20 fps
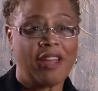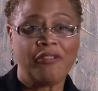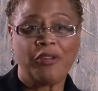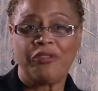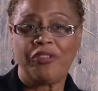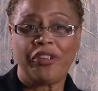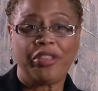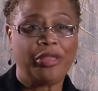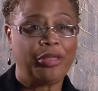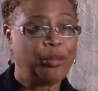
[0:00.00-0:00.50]
have
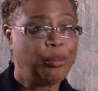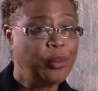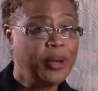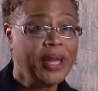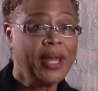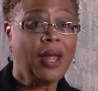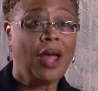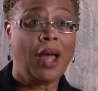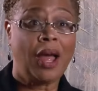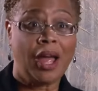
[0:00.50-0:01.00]
over
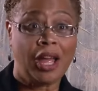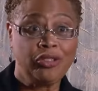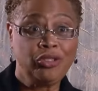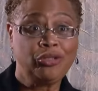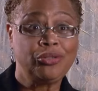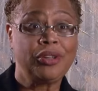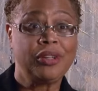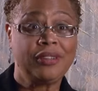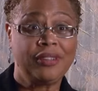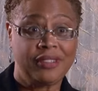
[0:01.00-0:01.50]
three
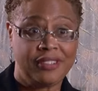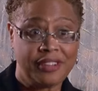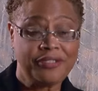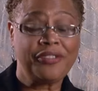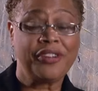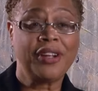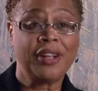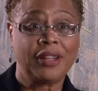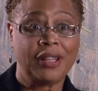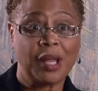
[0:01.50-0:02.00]
hundred
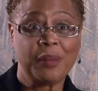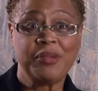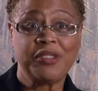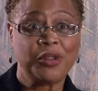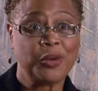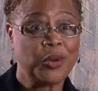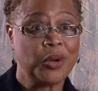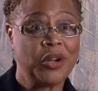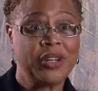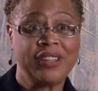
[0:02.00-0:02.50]
different
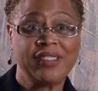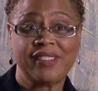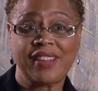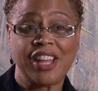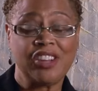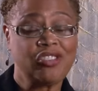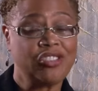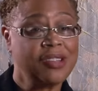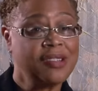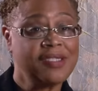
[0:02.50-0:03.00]
clubs and
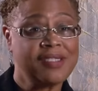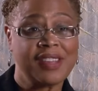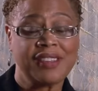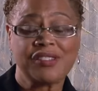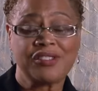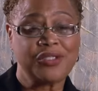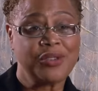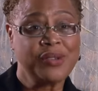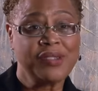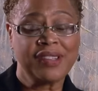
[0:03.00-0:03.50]
organizations that
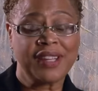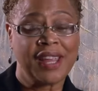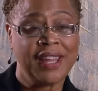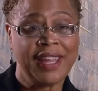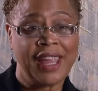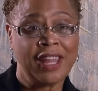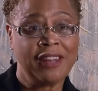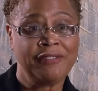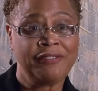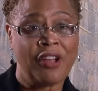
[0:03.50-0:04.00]
students can
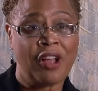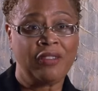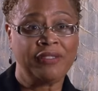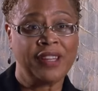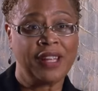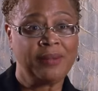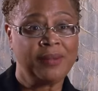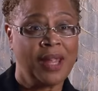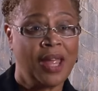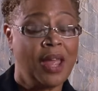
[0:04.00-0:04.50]
get
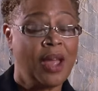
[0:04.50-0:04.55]
involved in.